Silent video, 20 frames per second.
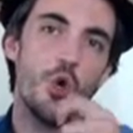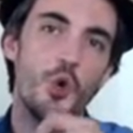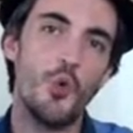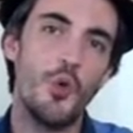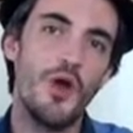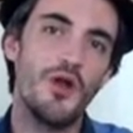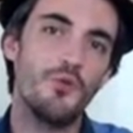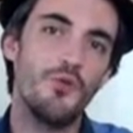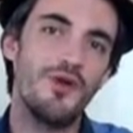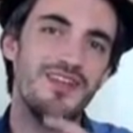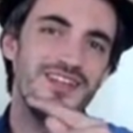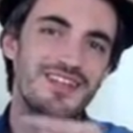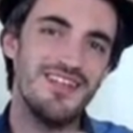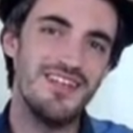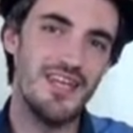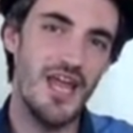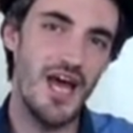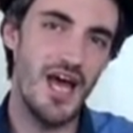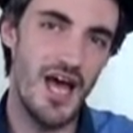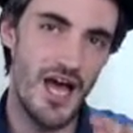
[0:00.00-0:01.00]
when we
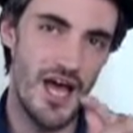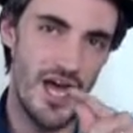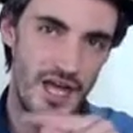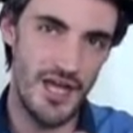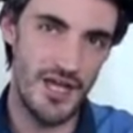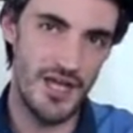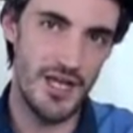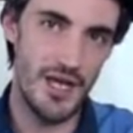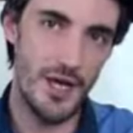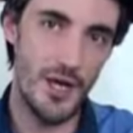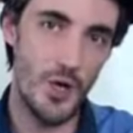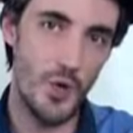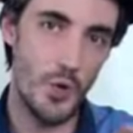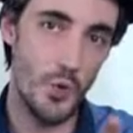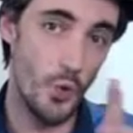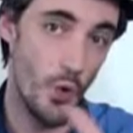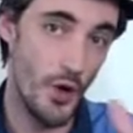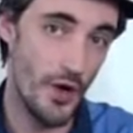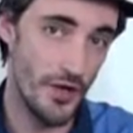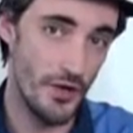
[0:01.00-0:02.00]
deny
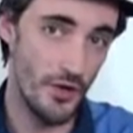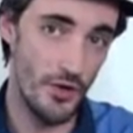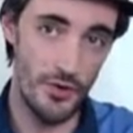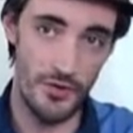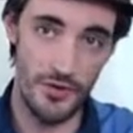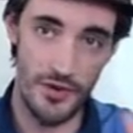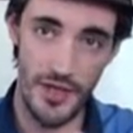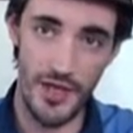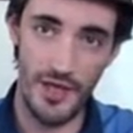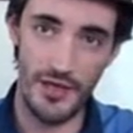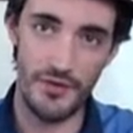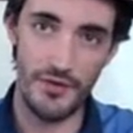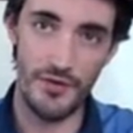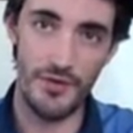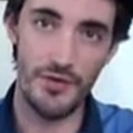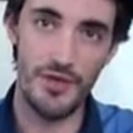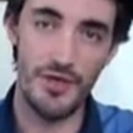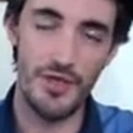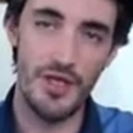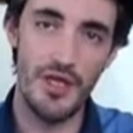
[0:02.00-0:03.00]
one or the
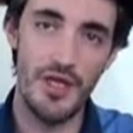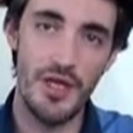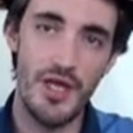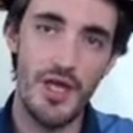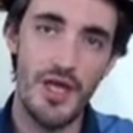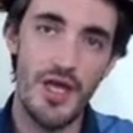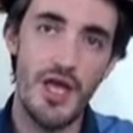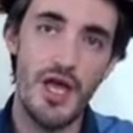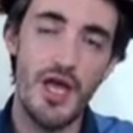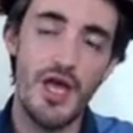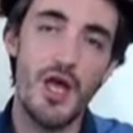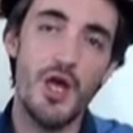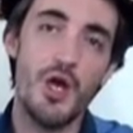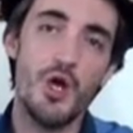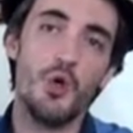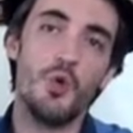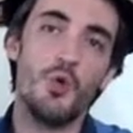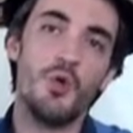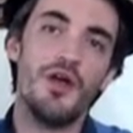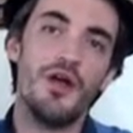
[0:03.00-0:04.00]
other,
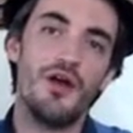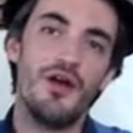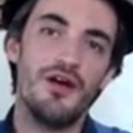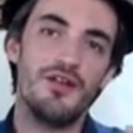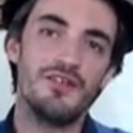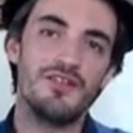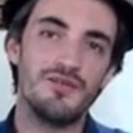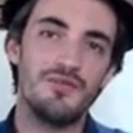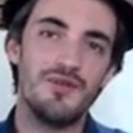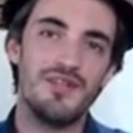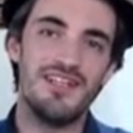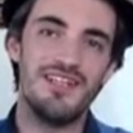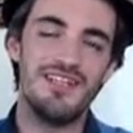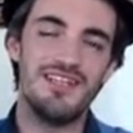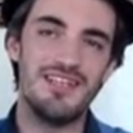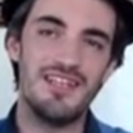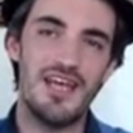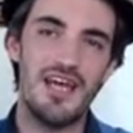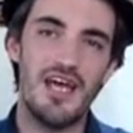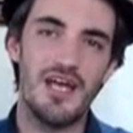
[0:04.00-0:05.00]
we are ultimately
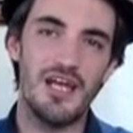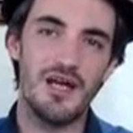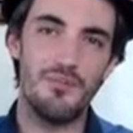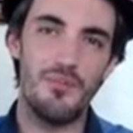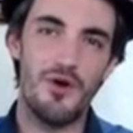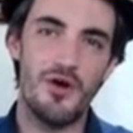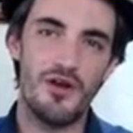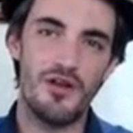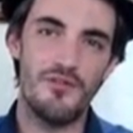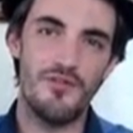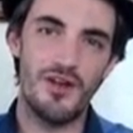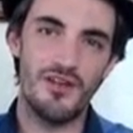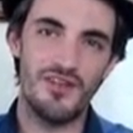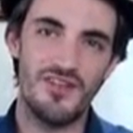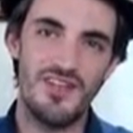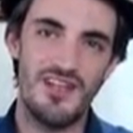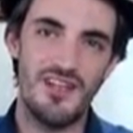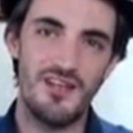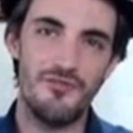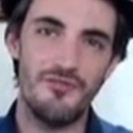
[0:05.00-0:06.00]
denying a part of
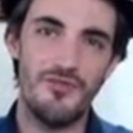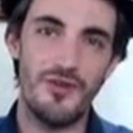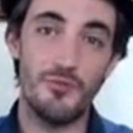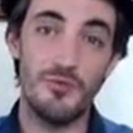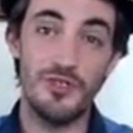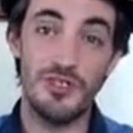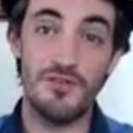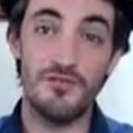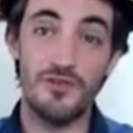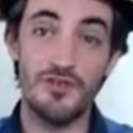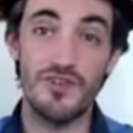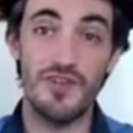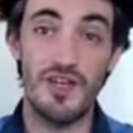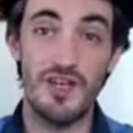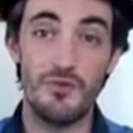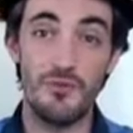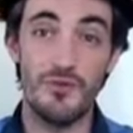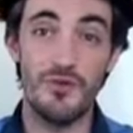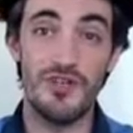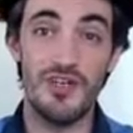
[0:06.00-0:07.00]
ourselves, and whichever
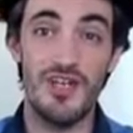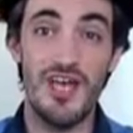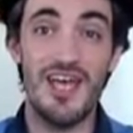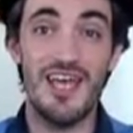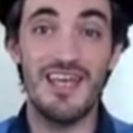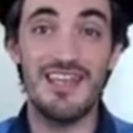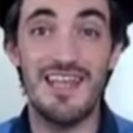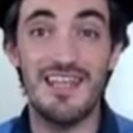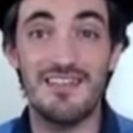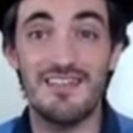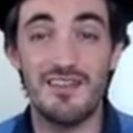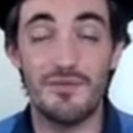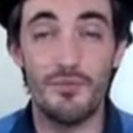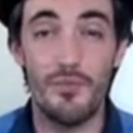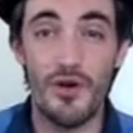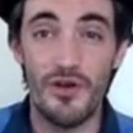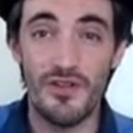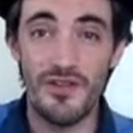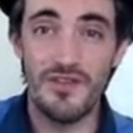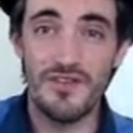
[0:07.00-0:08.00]
side we're denying, that's the
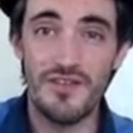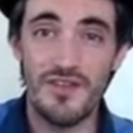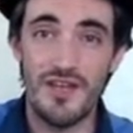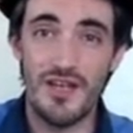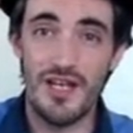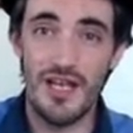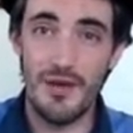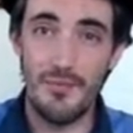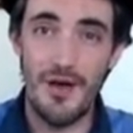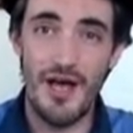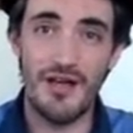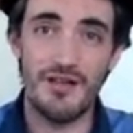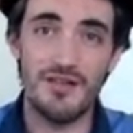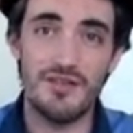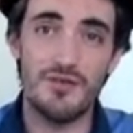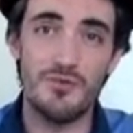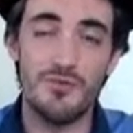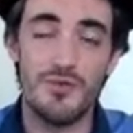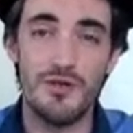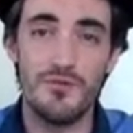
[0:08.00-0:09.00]
part that's going to come out
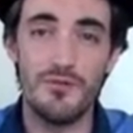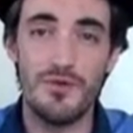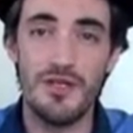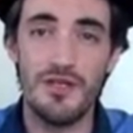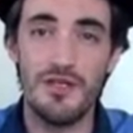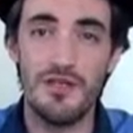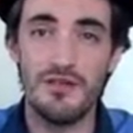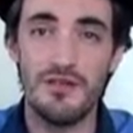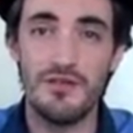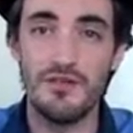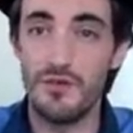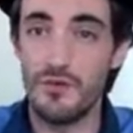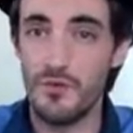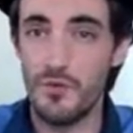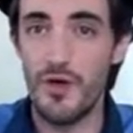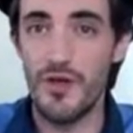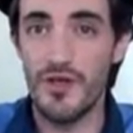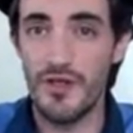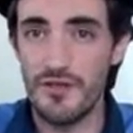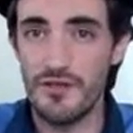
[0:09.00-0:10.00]
when we don't
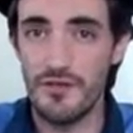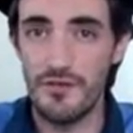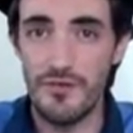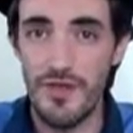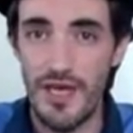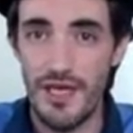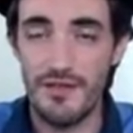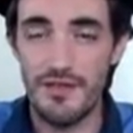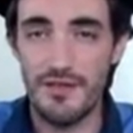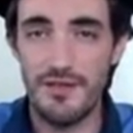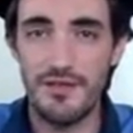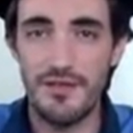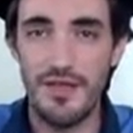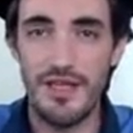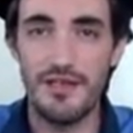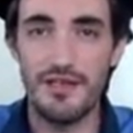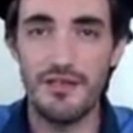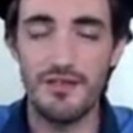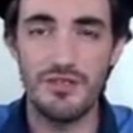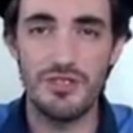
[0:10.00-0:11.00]
want it to,
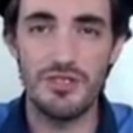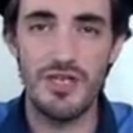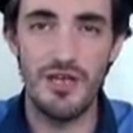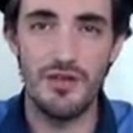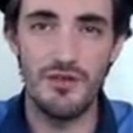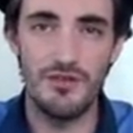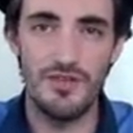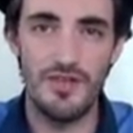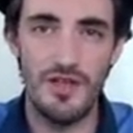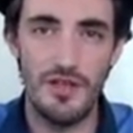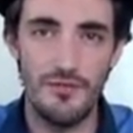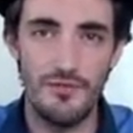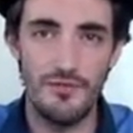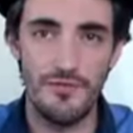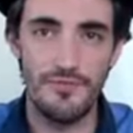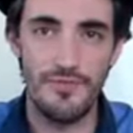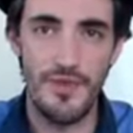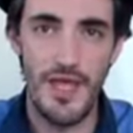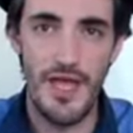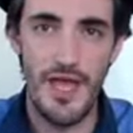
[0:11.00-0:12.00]
that little shadow
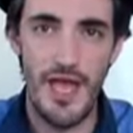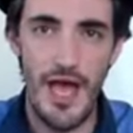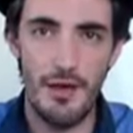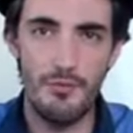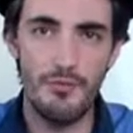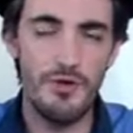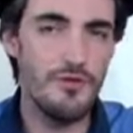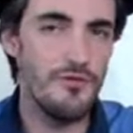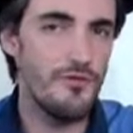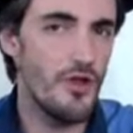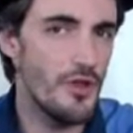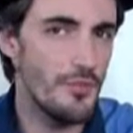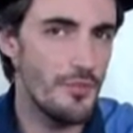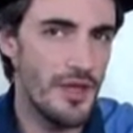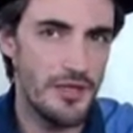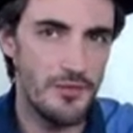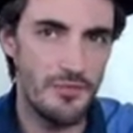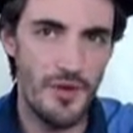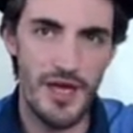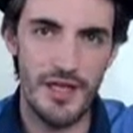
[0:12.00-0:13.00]
self. And we've all
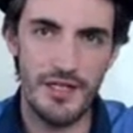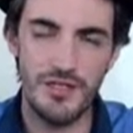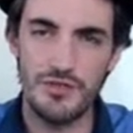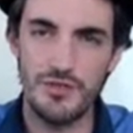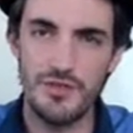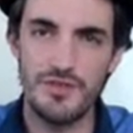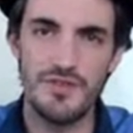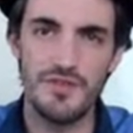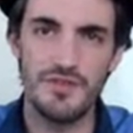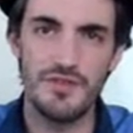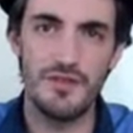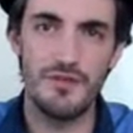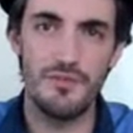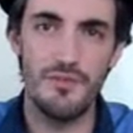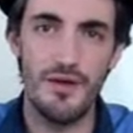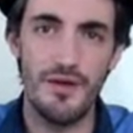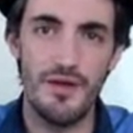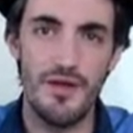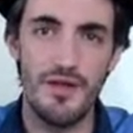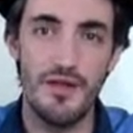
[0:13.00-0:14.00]
made bad choices in
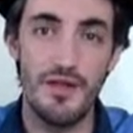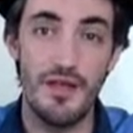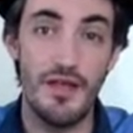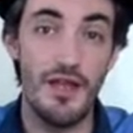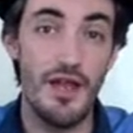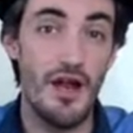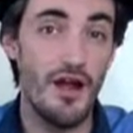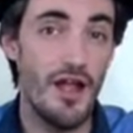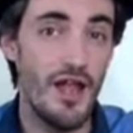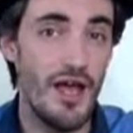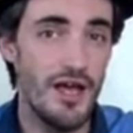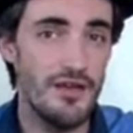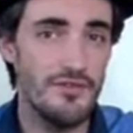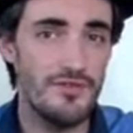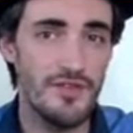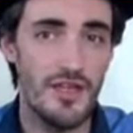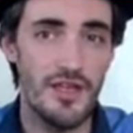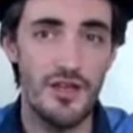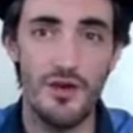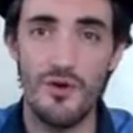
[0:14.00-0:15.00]
our
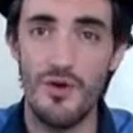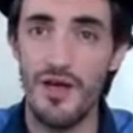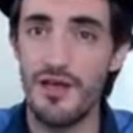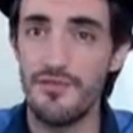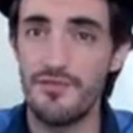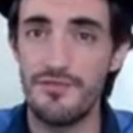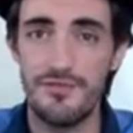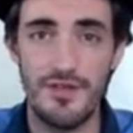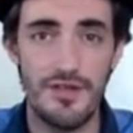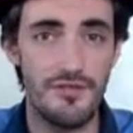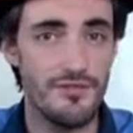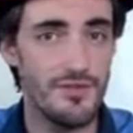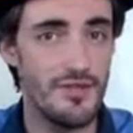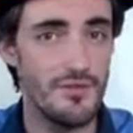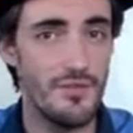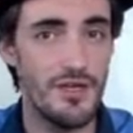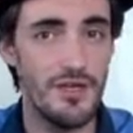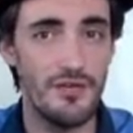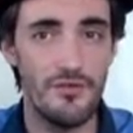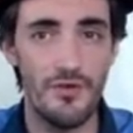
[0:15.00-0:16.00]
lives. I know I've definitely
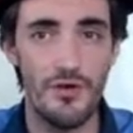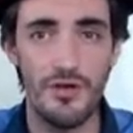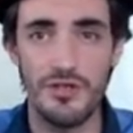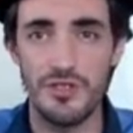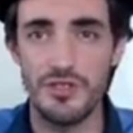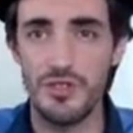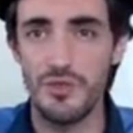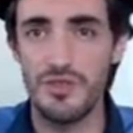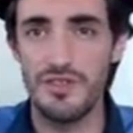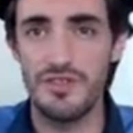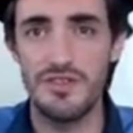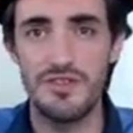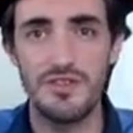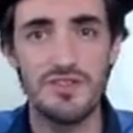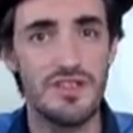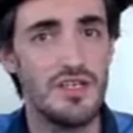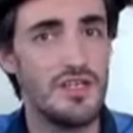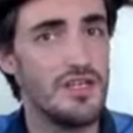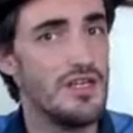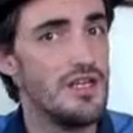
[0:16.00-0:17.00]
made wrong
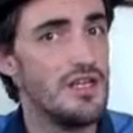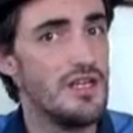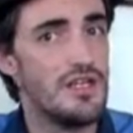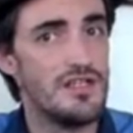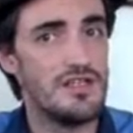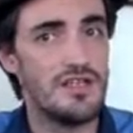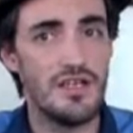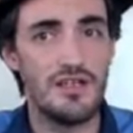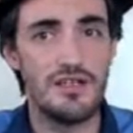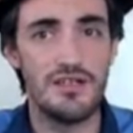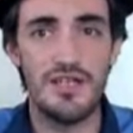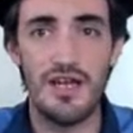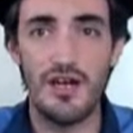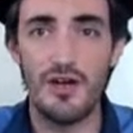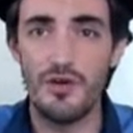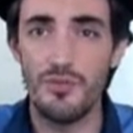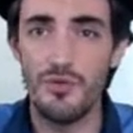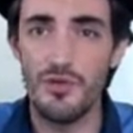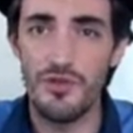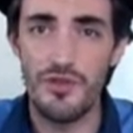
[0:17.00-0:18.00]
choices, done
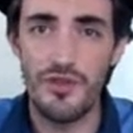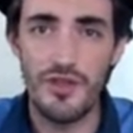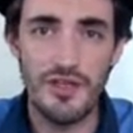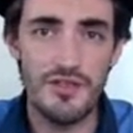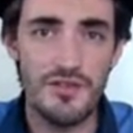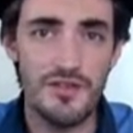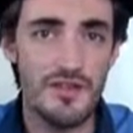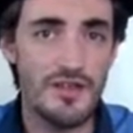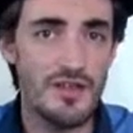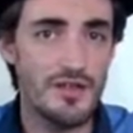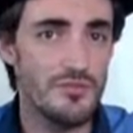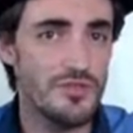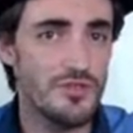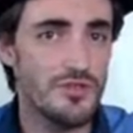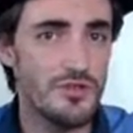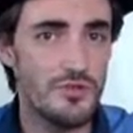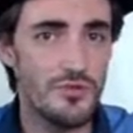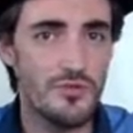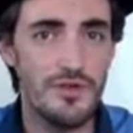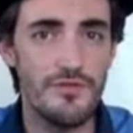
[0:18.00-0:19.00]
terrible things, and I'm
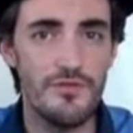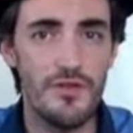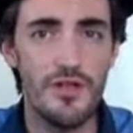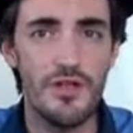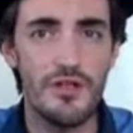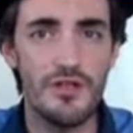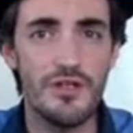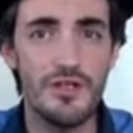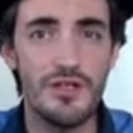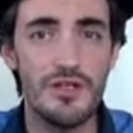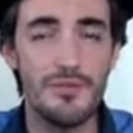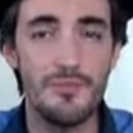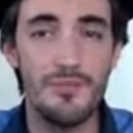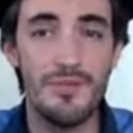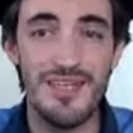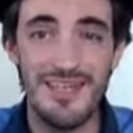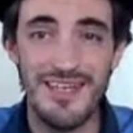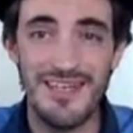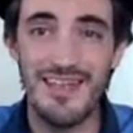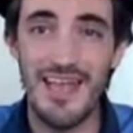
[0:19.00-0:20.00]
sure we've all
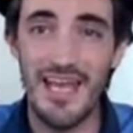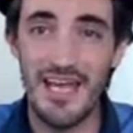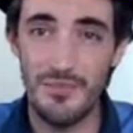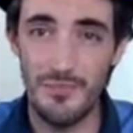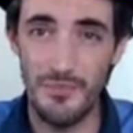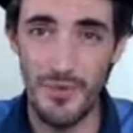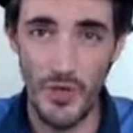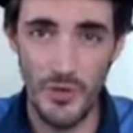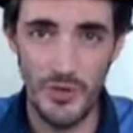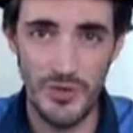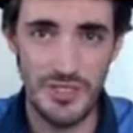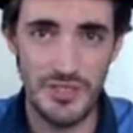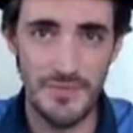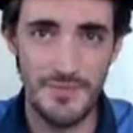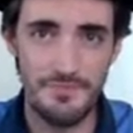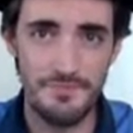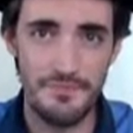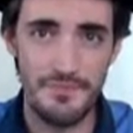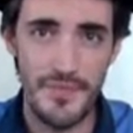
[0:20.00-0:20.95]
been in that boat.